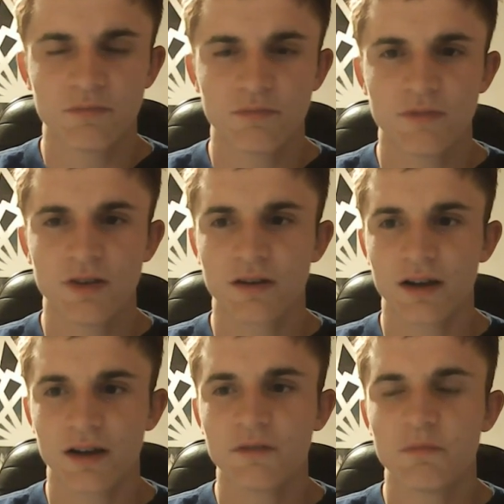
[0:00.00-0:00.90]
thing.
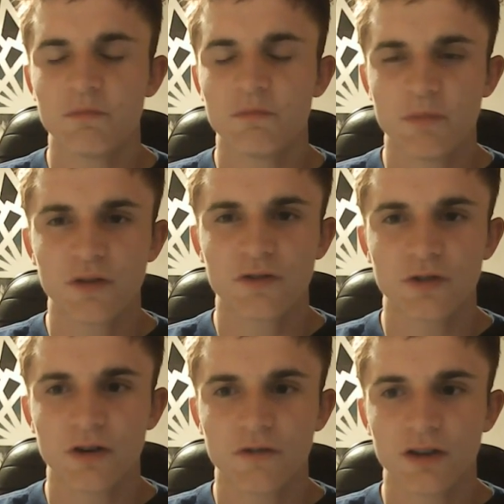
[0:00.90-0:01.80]
I need to build
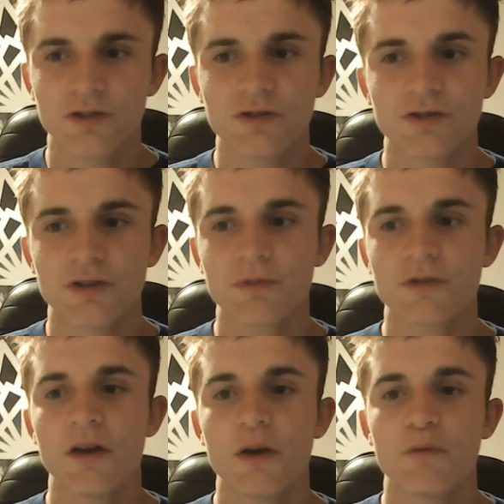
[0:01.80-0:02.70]
strong relationships
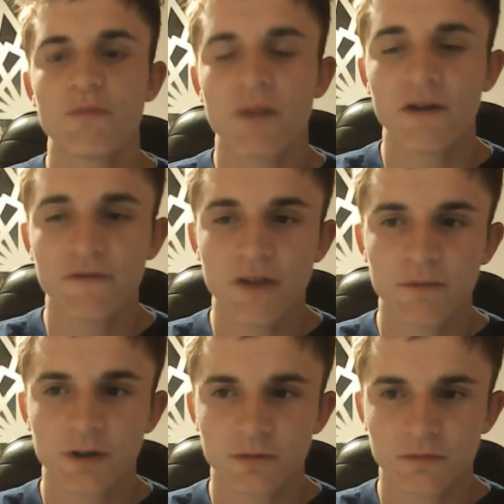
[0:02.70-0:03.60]
with my
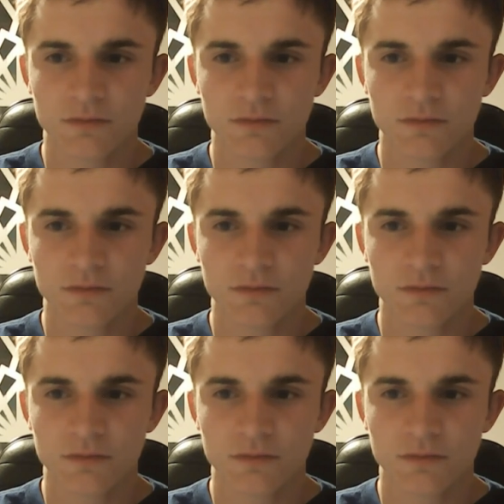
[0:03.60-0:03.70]
family,